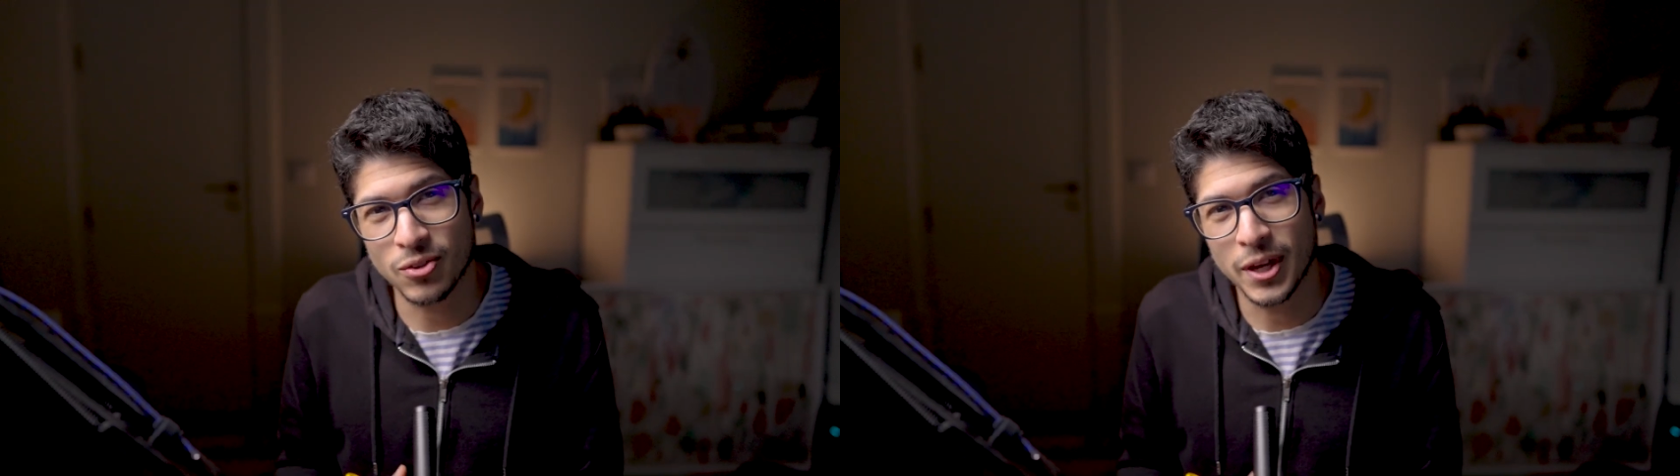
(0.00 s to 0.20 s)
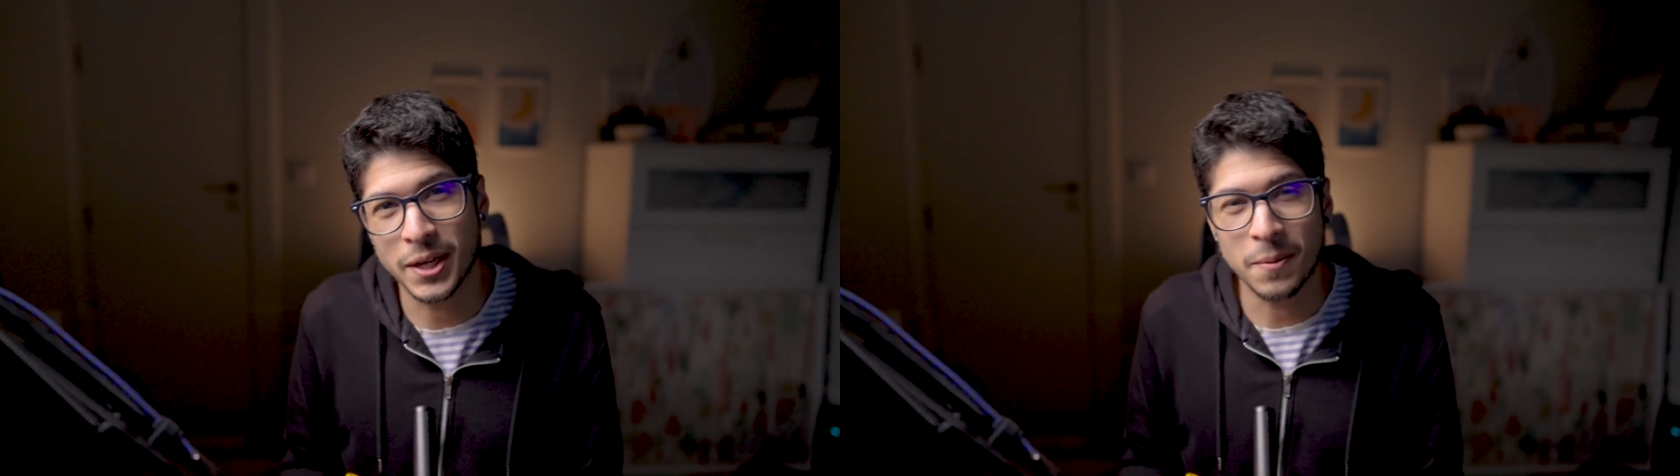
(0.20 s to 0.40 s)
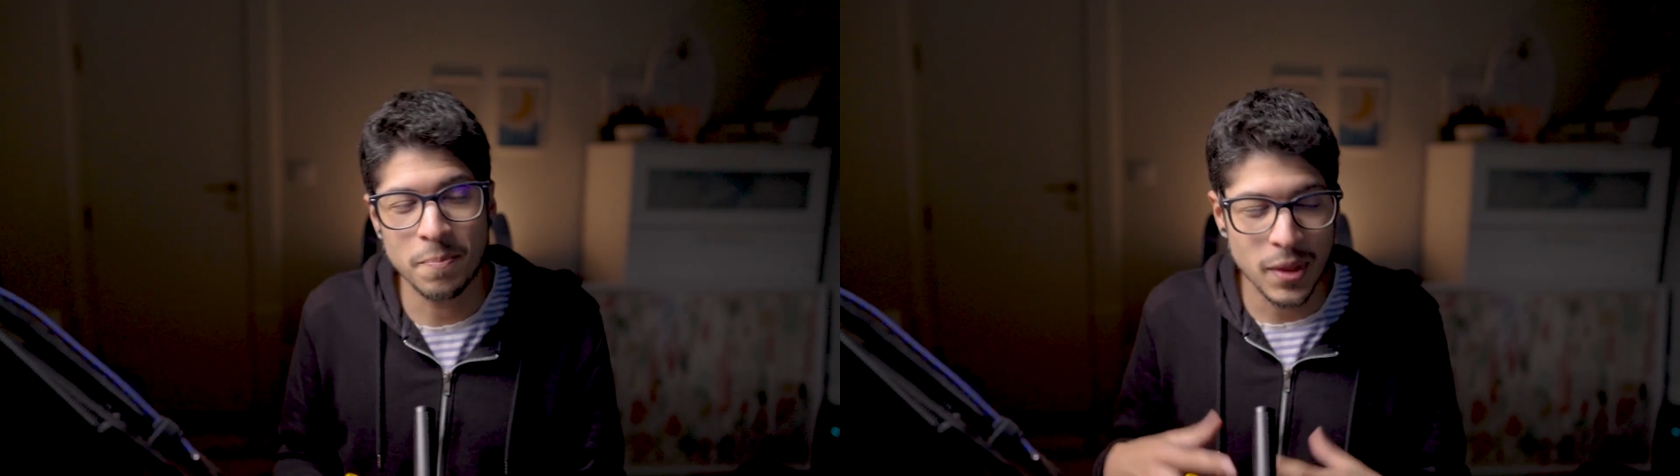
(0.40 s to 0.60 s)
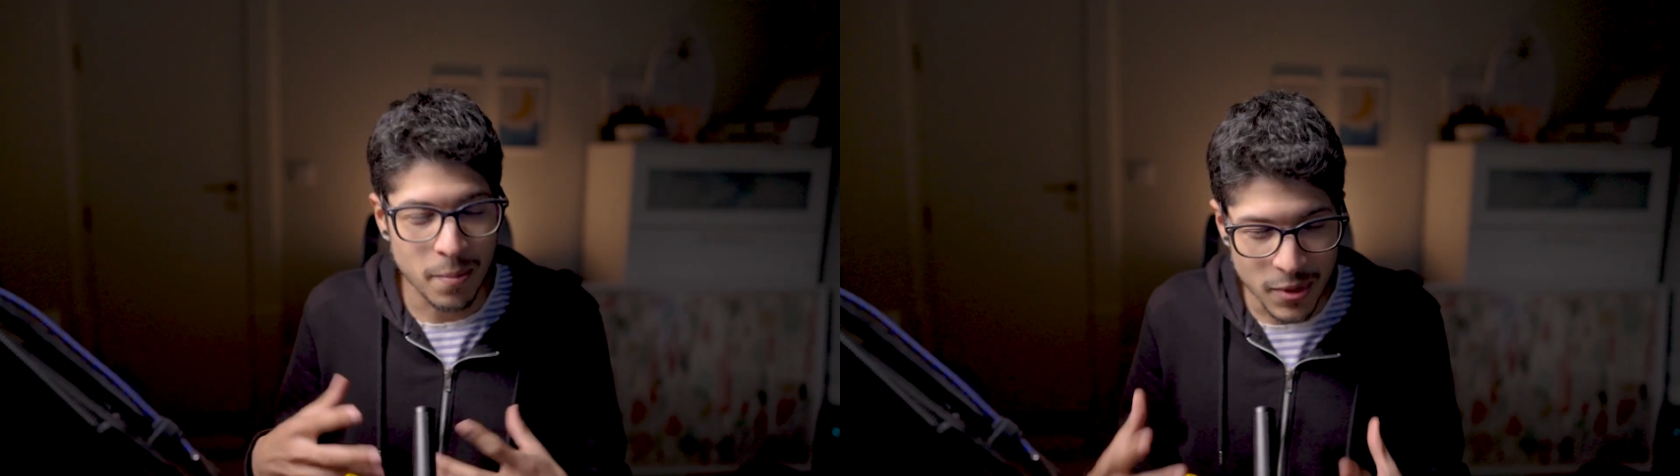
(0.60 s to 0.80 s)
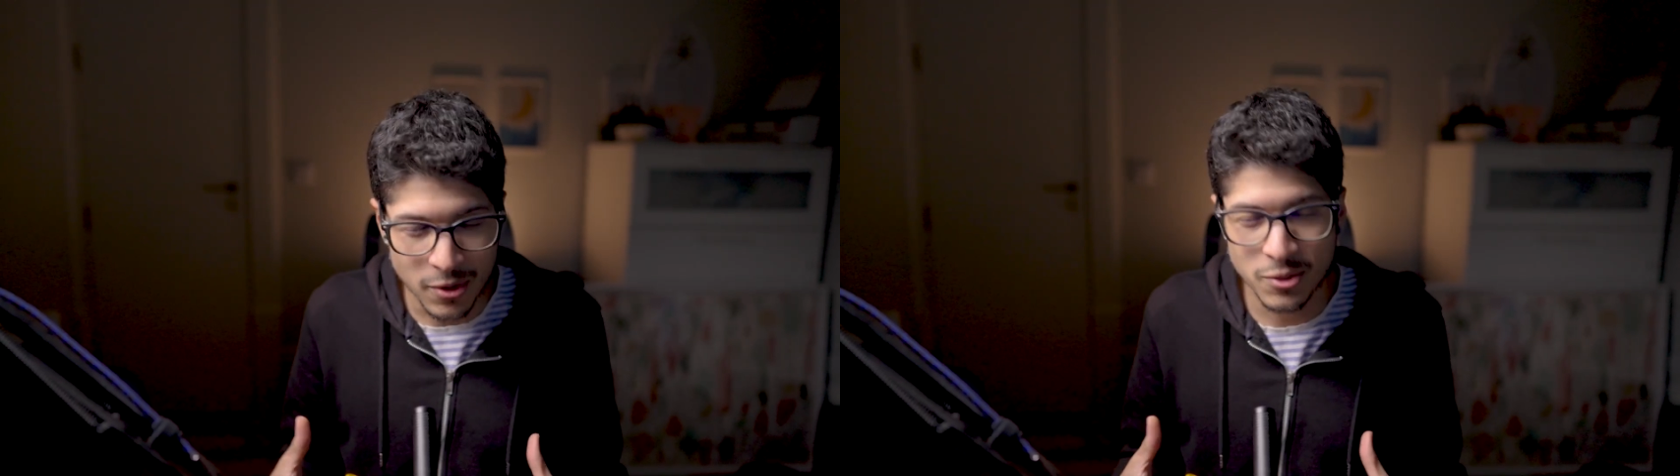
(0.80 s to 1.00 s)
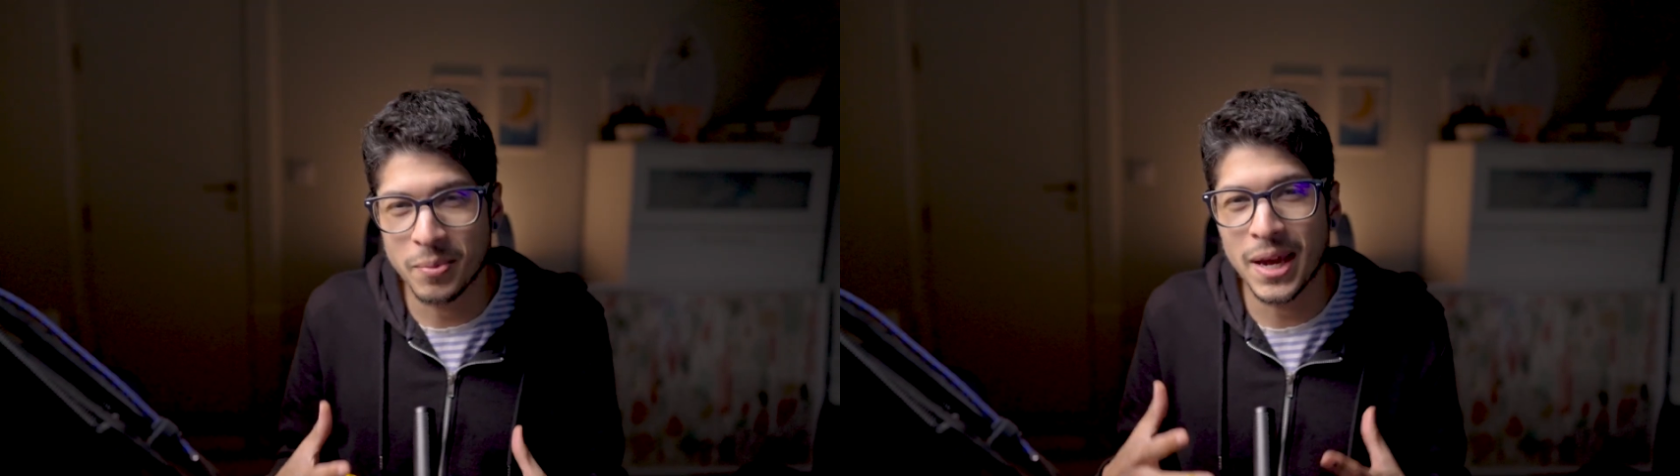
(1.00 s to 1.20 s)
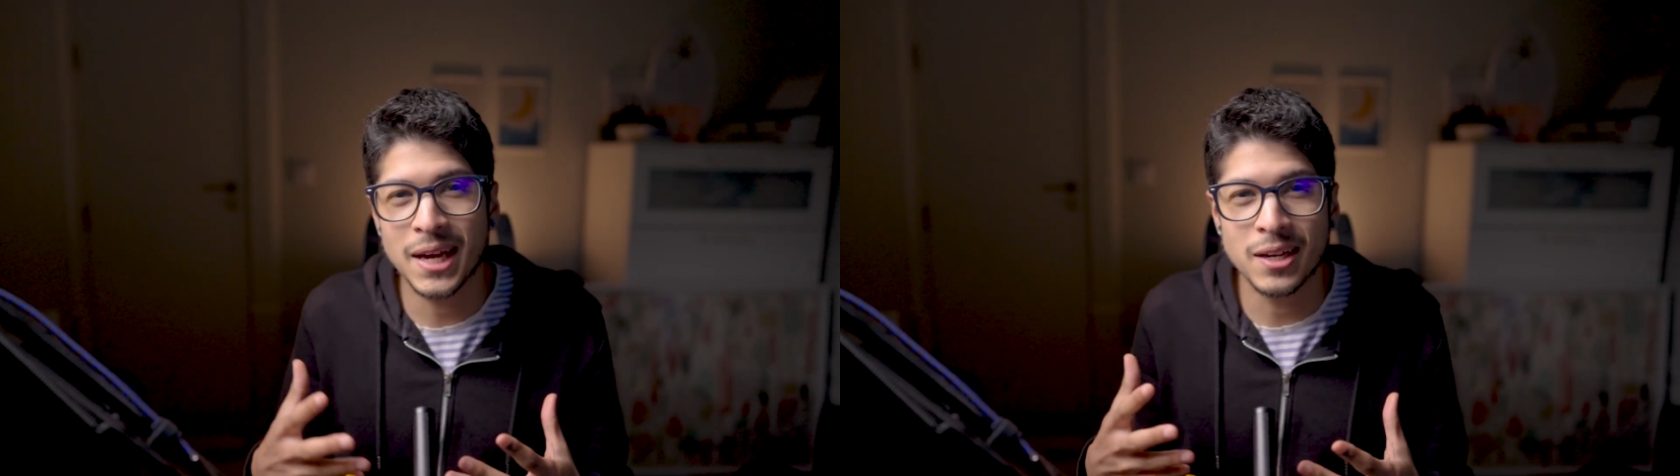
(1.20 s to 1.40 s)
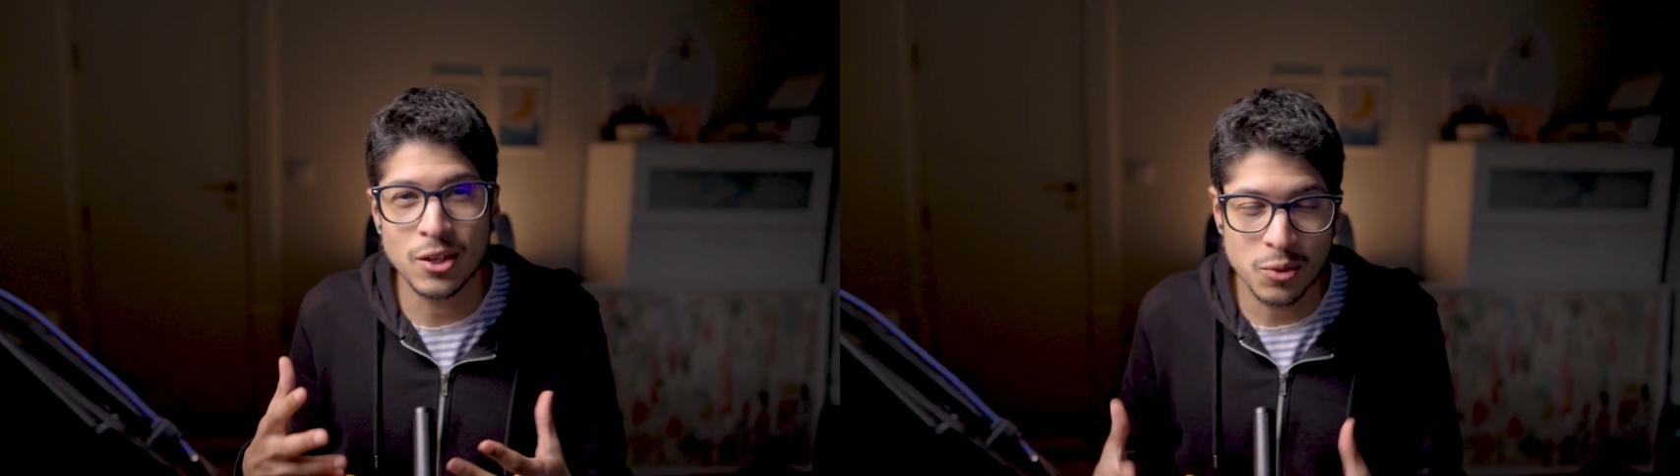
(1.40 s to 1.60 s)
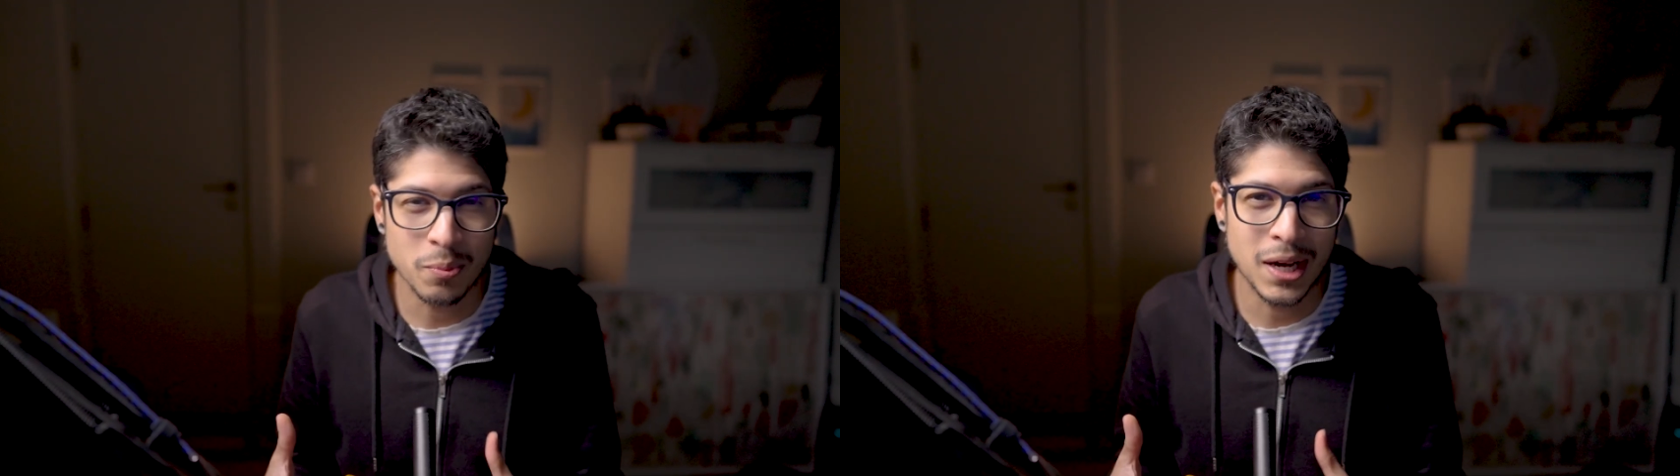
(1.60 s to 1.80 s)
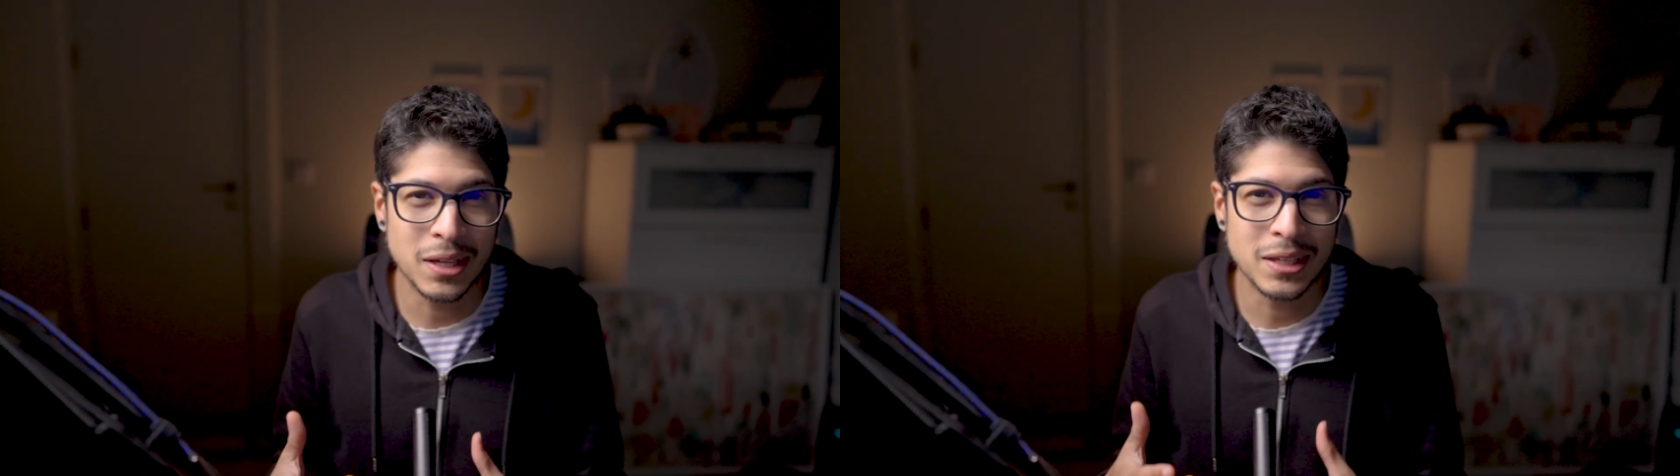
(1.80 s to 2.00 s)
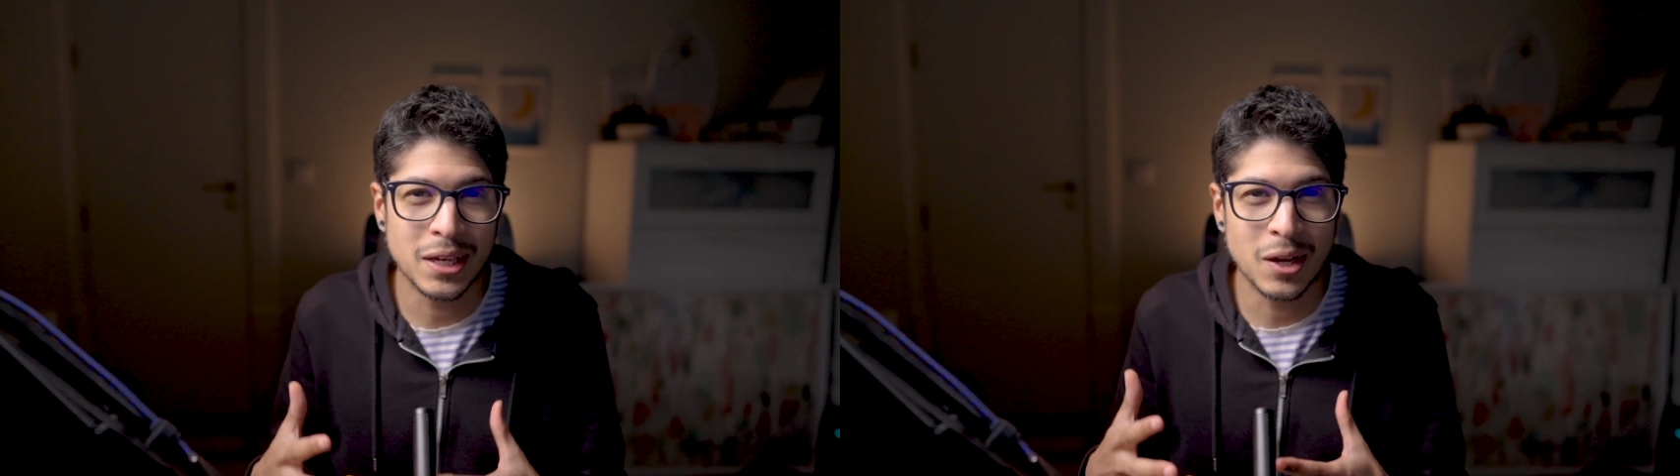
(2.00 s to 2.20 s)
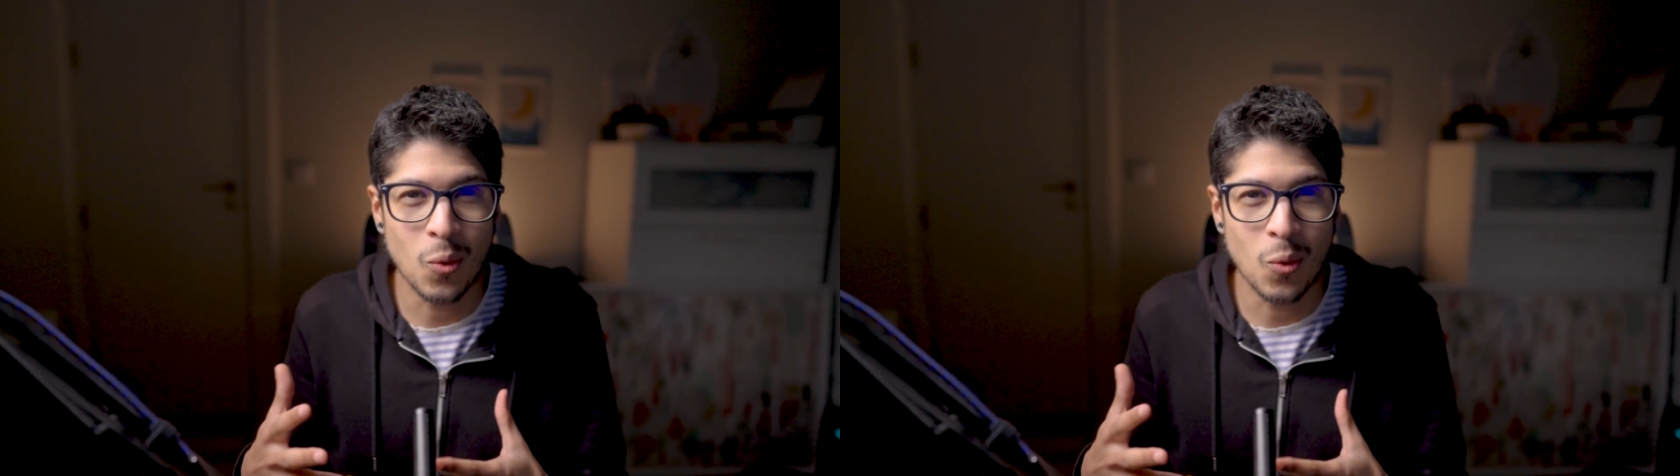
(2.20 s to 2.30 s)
like there's a man smiling